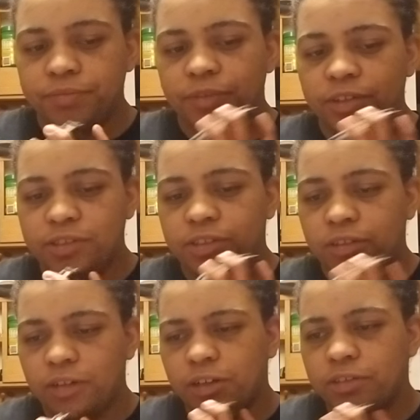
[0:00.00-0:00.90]
You
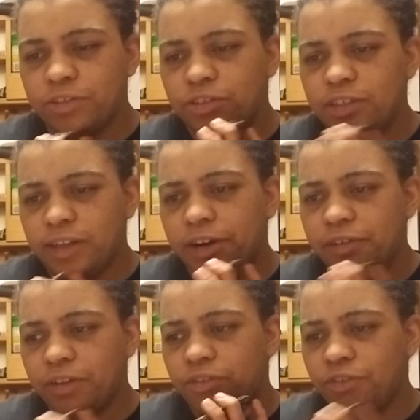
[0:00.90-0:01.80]
still aren't
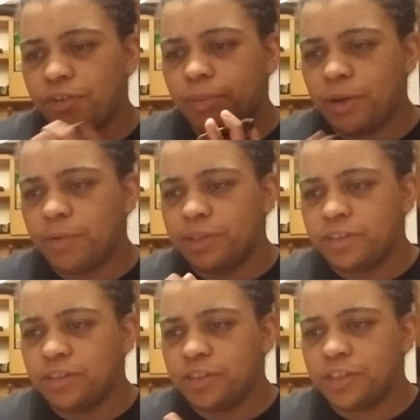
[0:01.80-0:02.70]
entirely sure about what
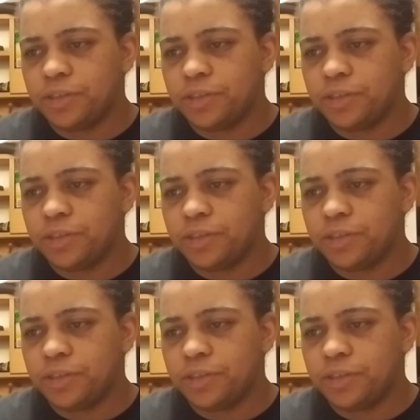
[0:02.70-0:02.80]
to do.